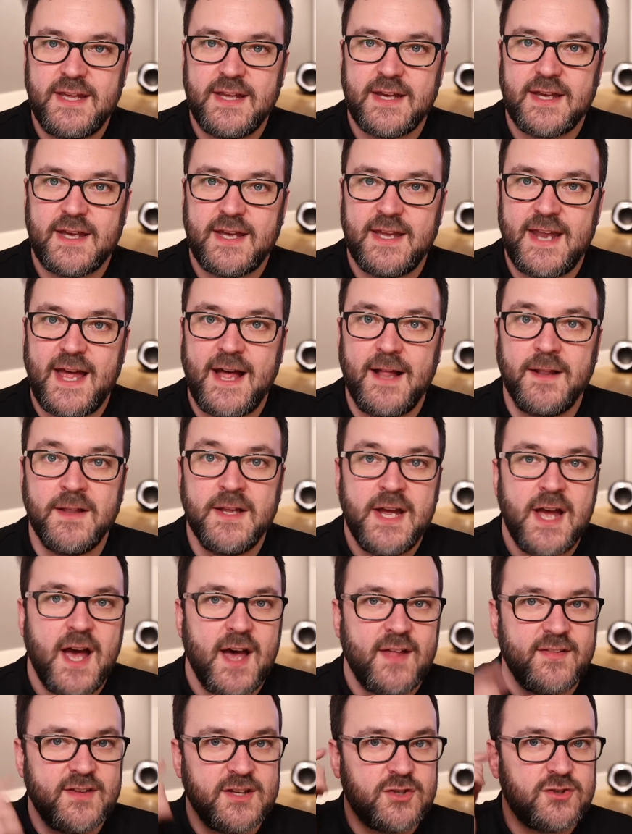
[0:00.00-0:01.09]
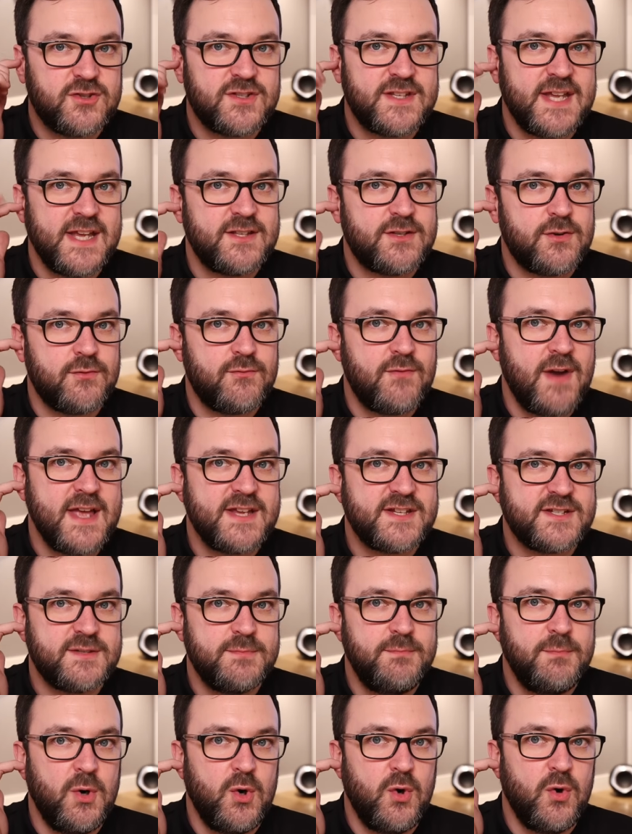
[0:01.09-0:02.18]
ear canal, and they just tend to
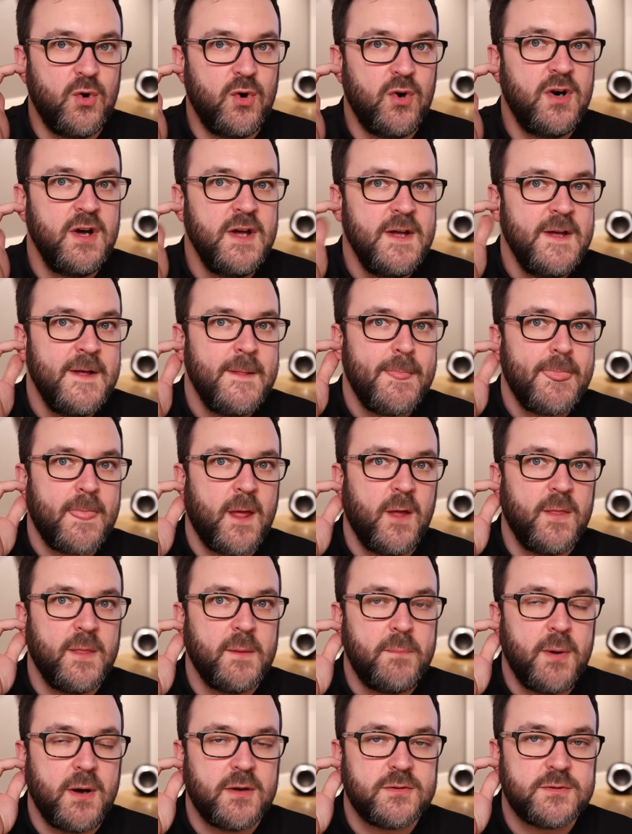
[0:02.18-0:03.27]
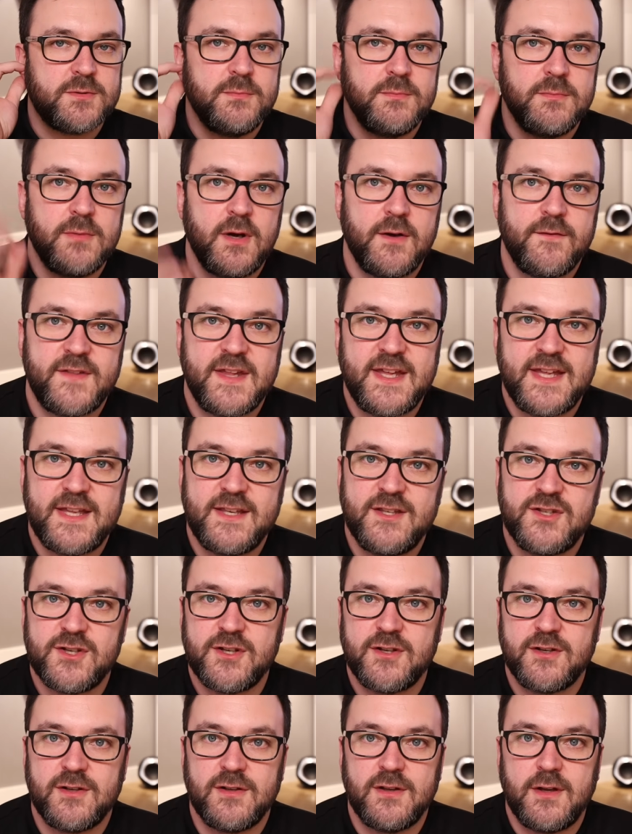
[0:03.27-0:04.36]
rest more on the bottom of the
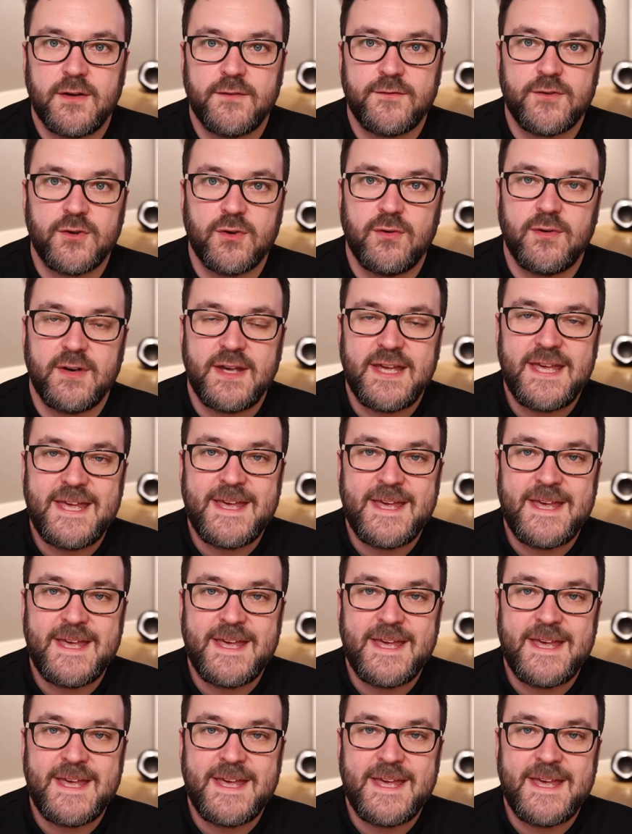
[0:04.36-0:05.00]
internal of your